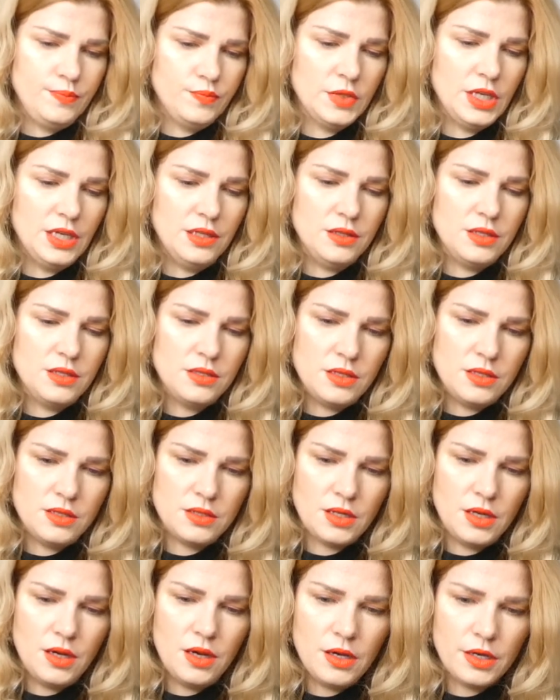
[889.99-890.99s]
and this is
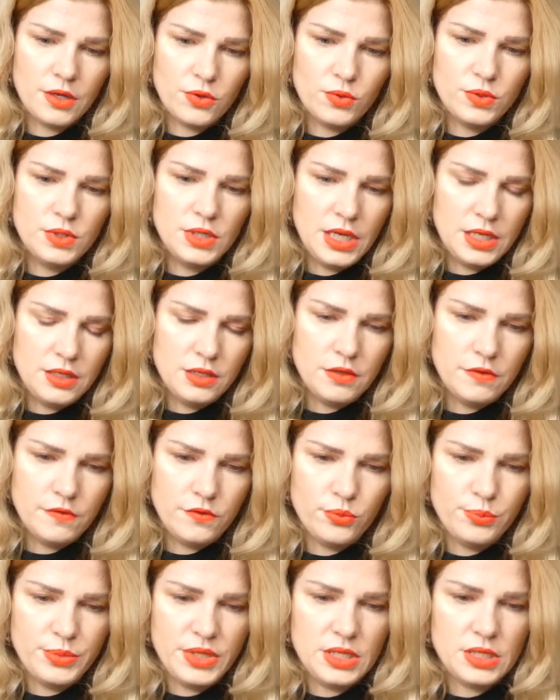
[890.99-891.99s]
a high contender
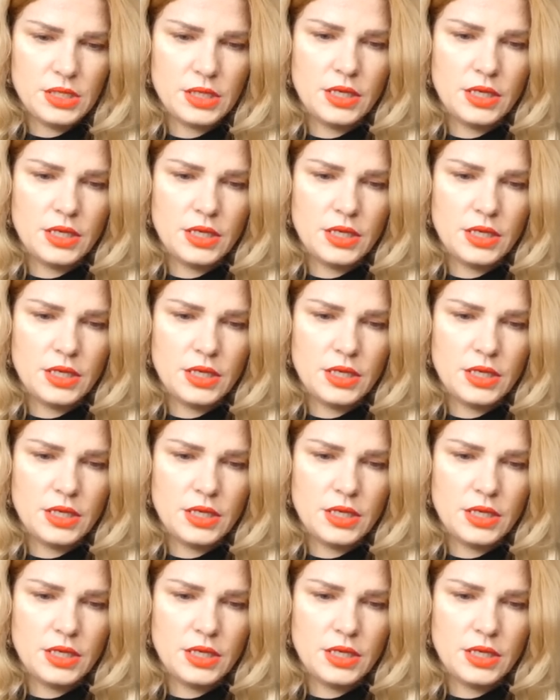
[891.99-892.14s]
for me to